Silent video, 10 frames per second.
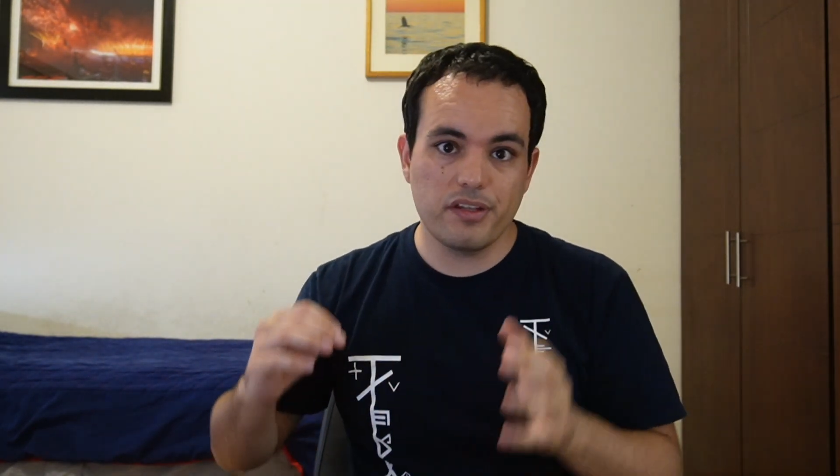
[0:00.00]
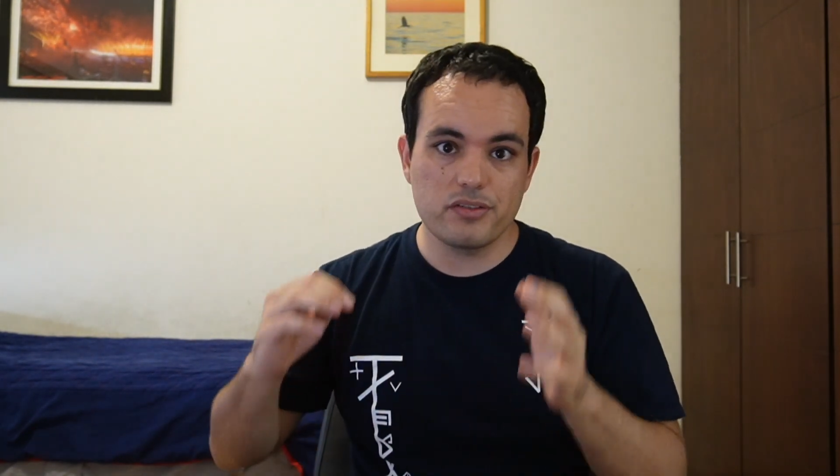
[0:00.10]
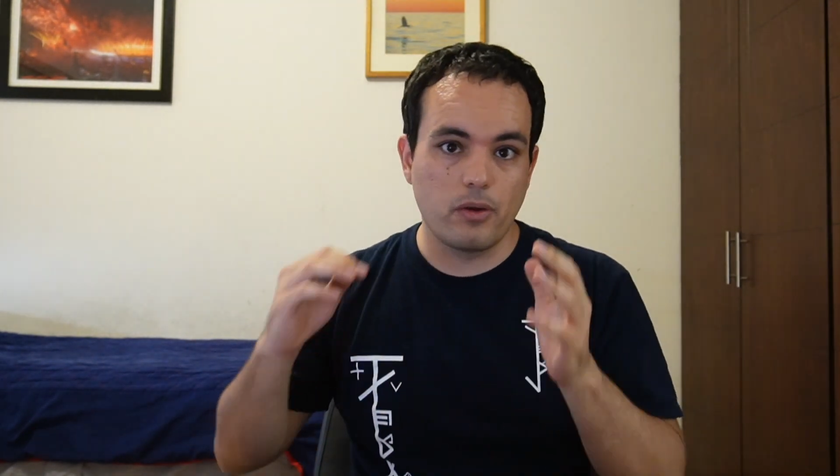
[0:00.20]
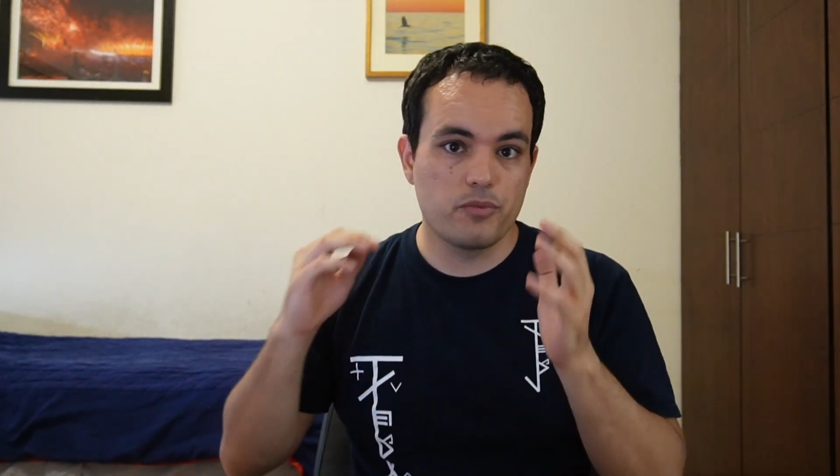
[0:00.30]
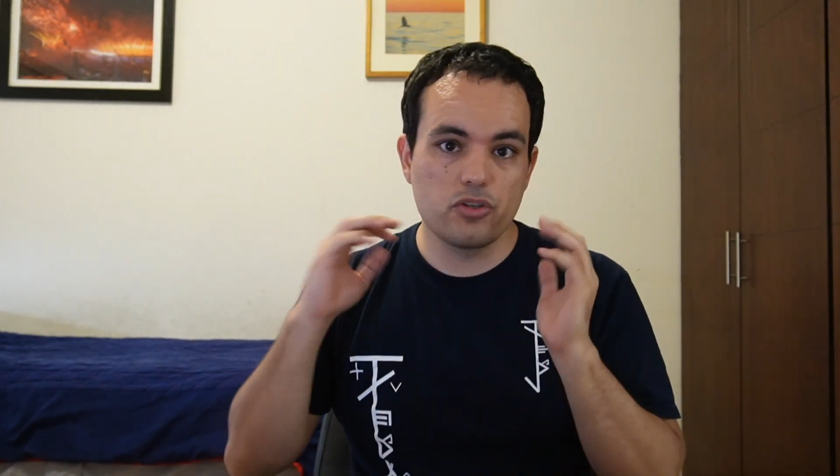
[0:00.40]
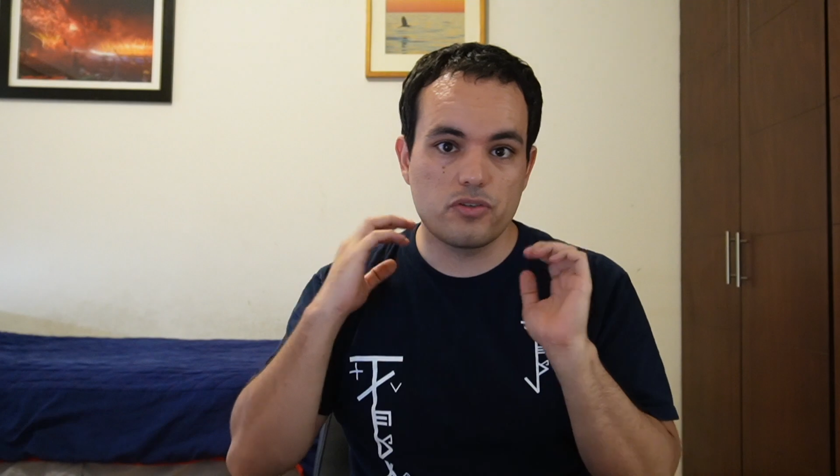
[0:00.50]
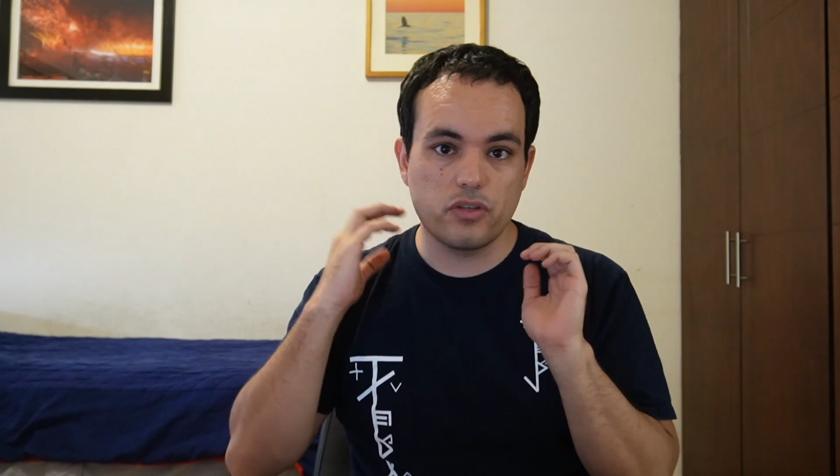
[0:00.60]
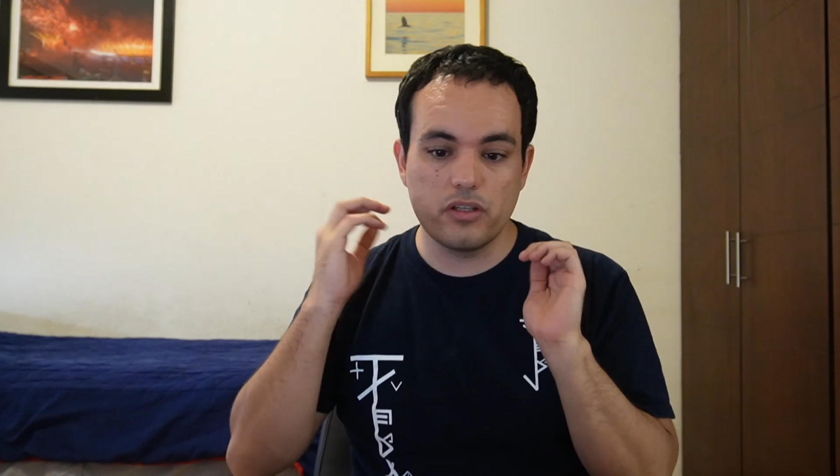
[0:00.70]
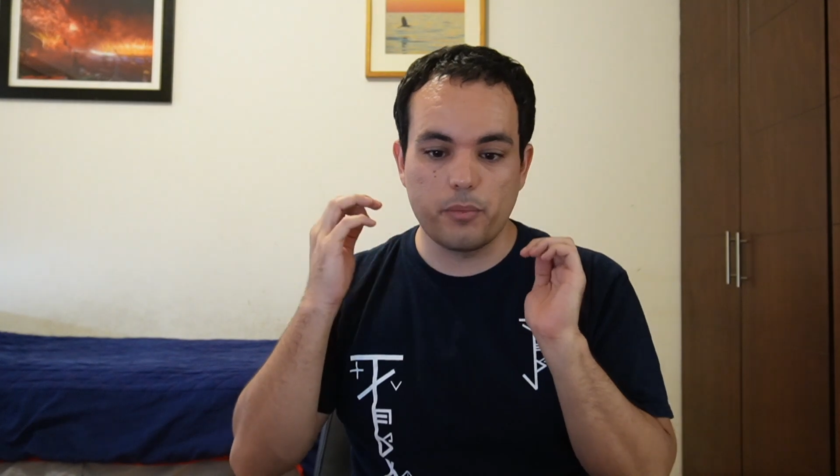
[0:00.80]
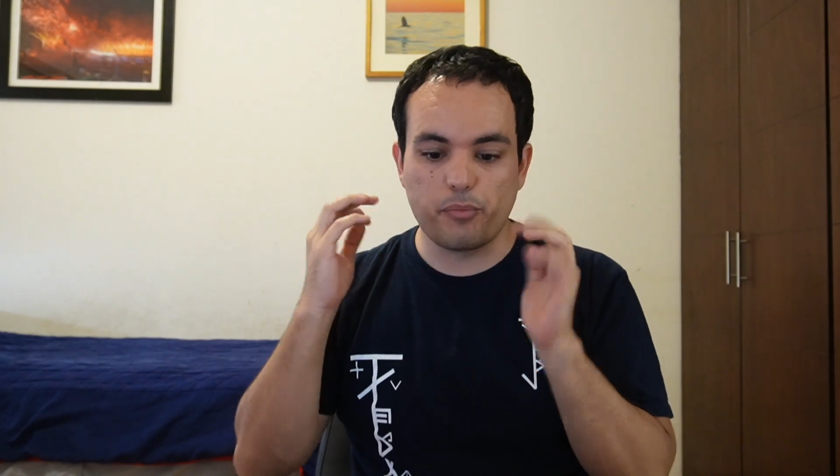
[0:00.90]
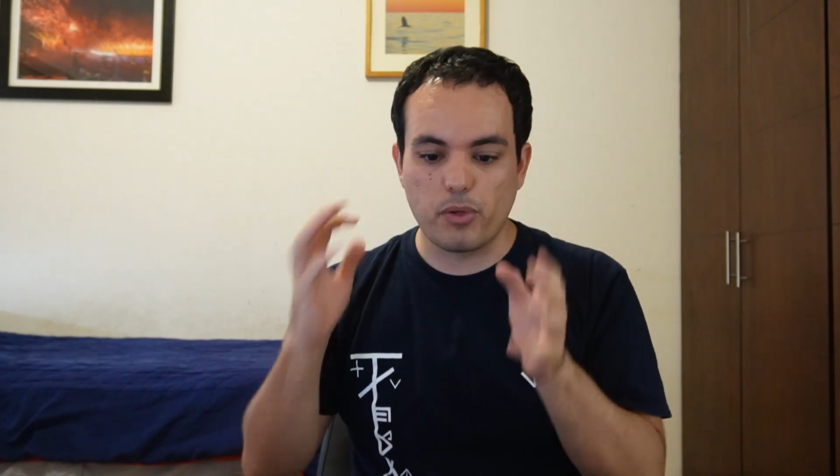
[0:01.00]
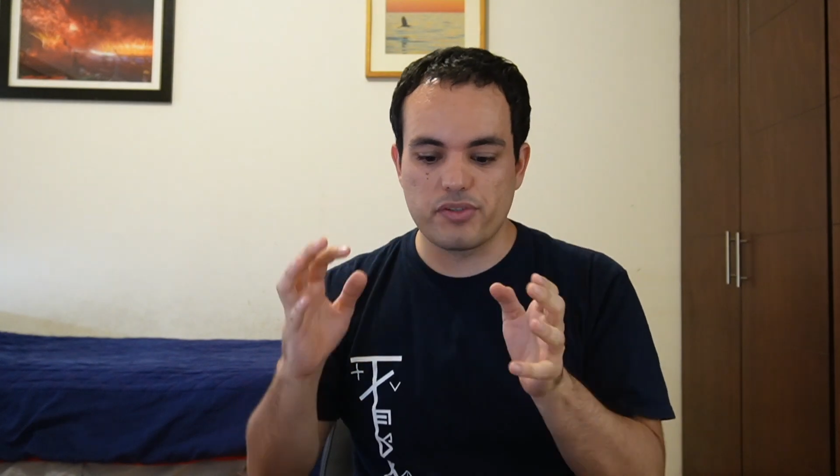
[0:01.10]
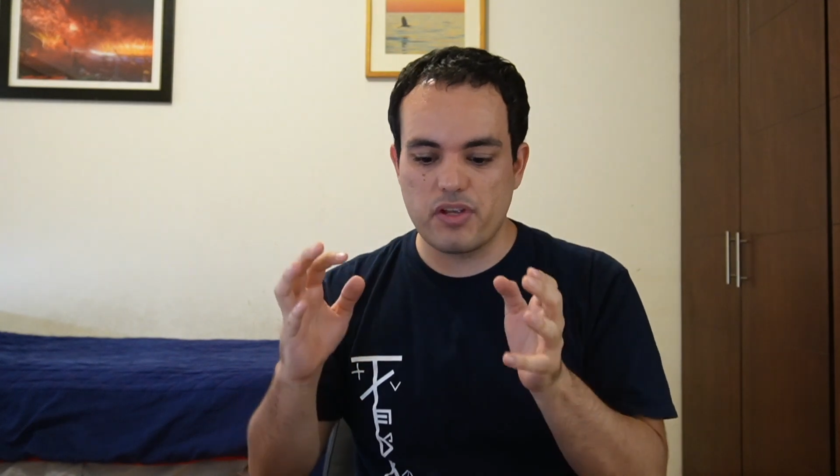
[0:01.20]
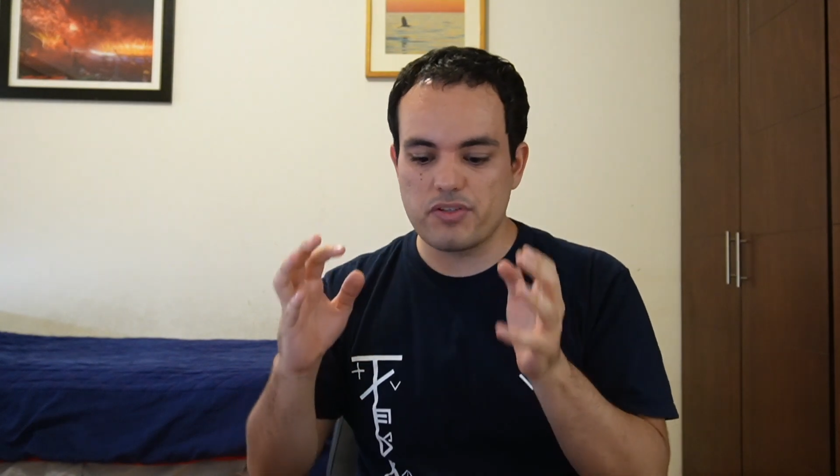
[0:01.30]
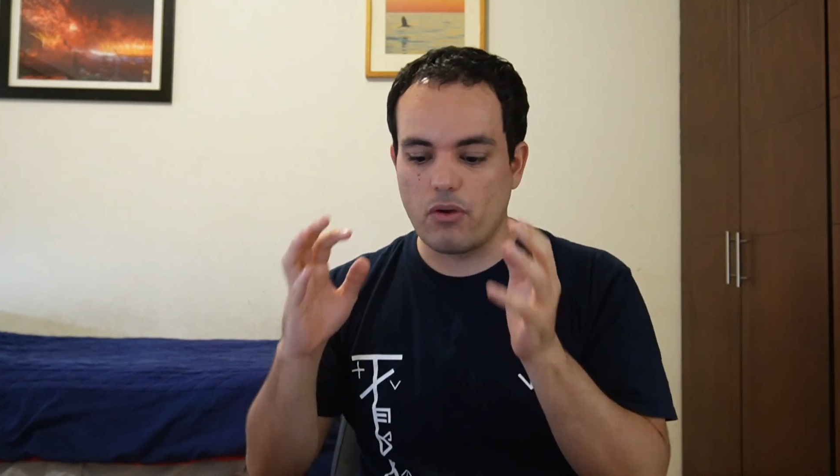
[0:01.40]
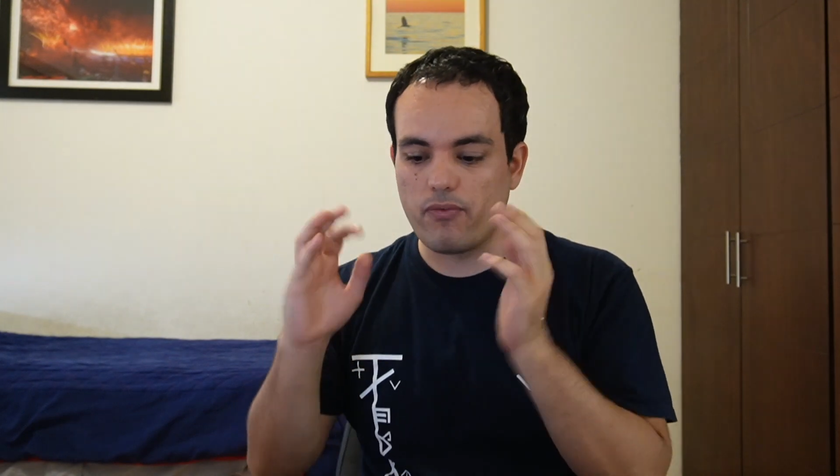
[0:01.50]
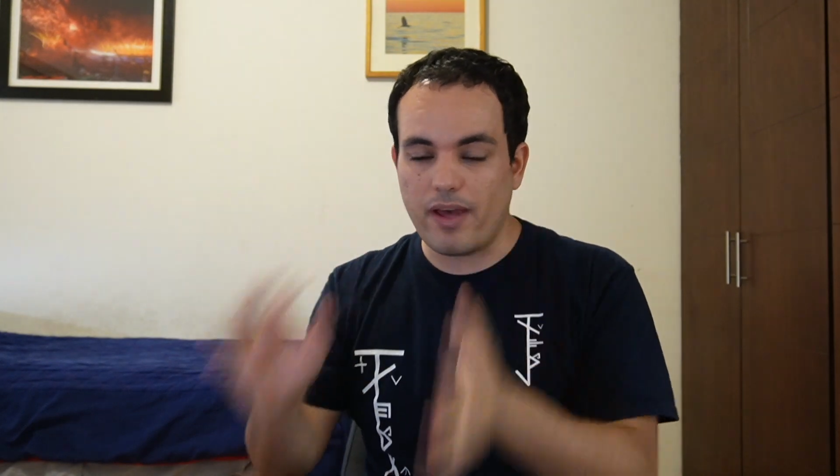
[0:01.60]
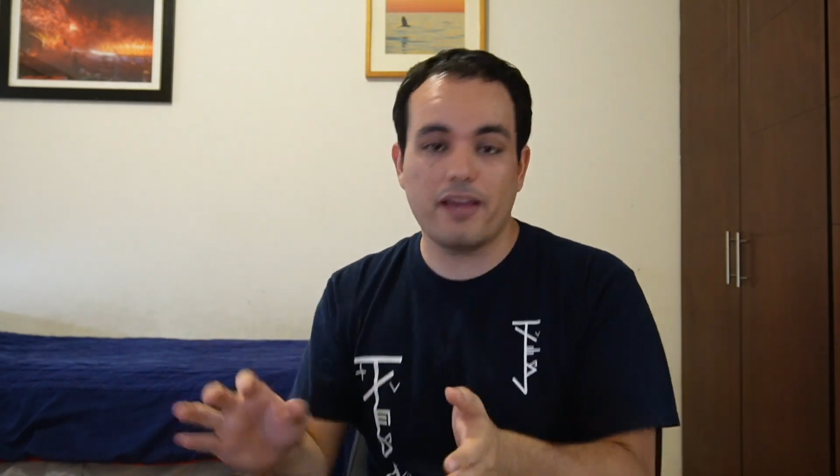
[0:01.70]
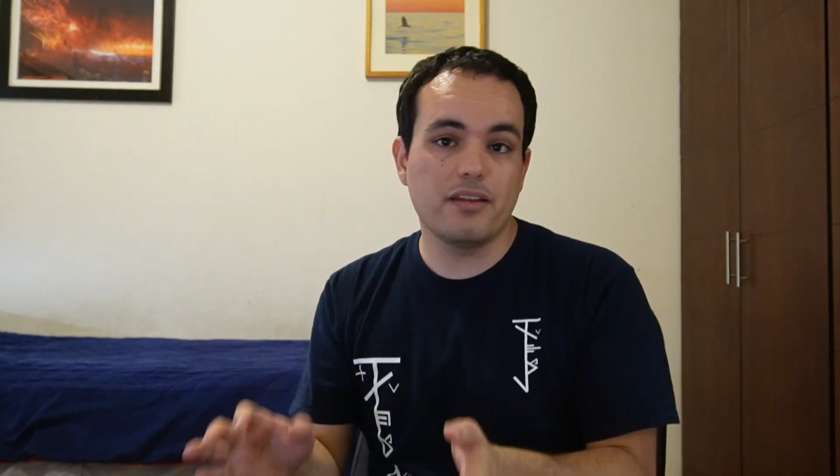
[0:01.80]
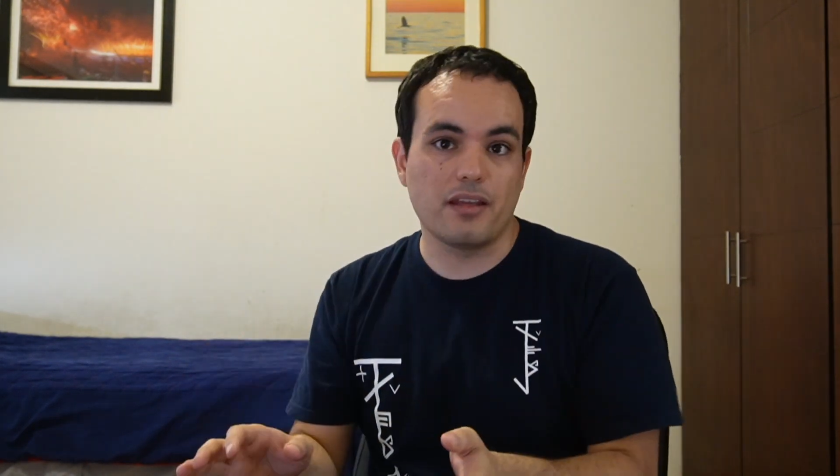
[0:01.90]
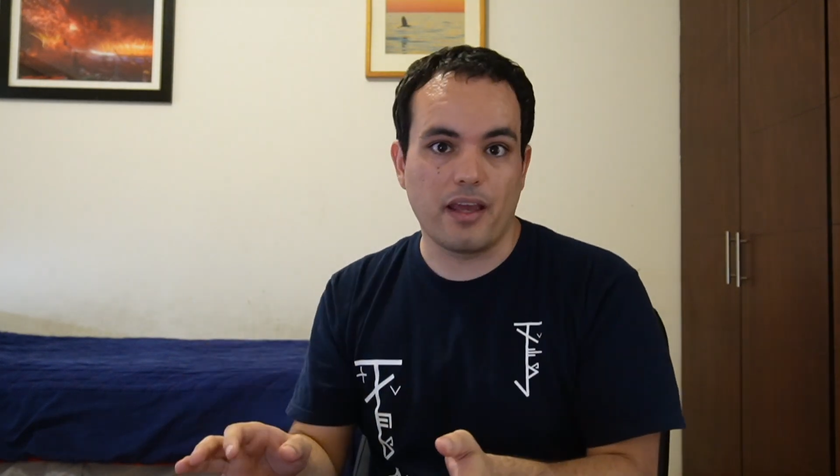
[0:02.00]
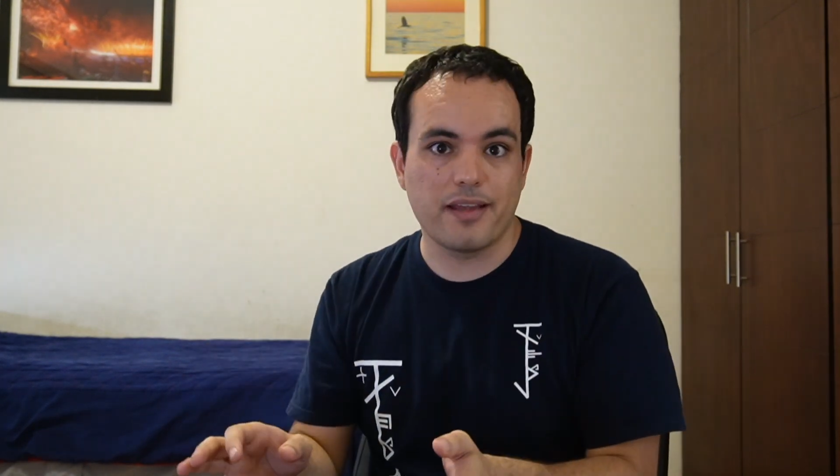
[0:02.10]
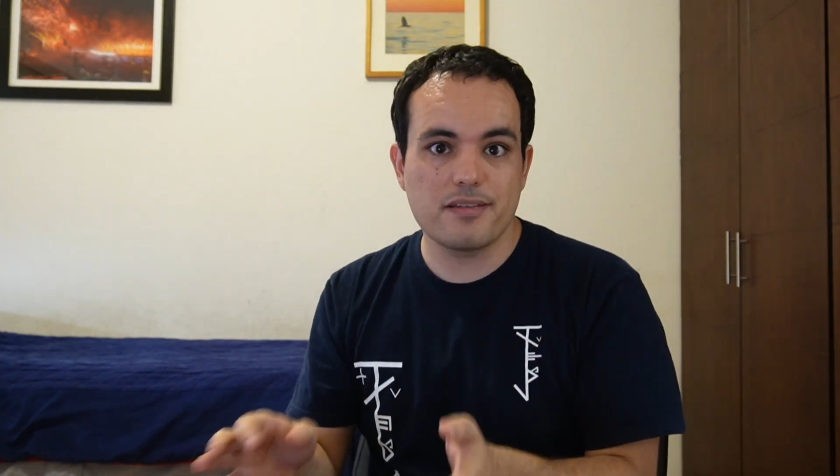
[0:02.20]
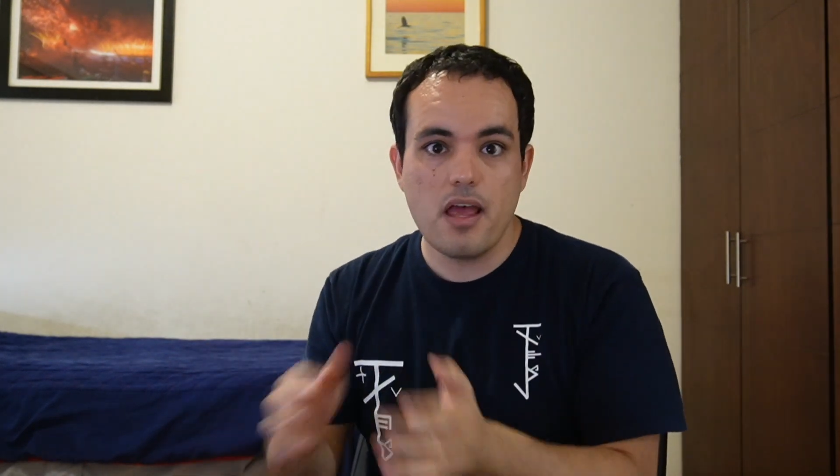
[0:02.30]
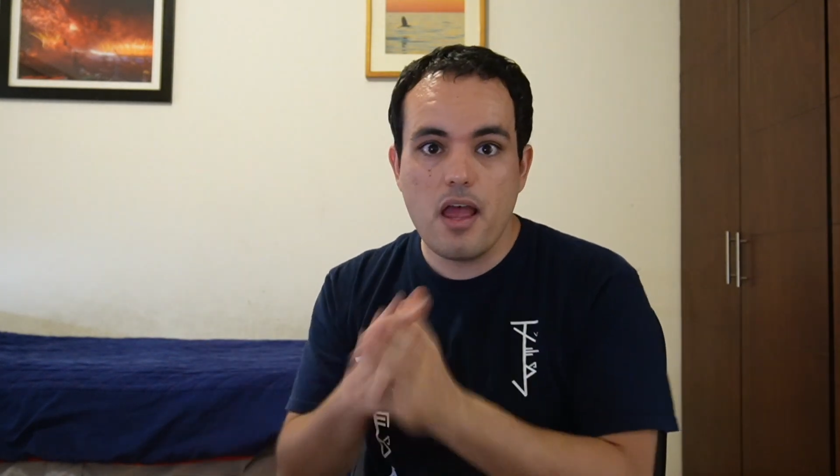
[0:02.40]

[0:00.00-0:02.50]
so I'm just in the process of editing it.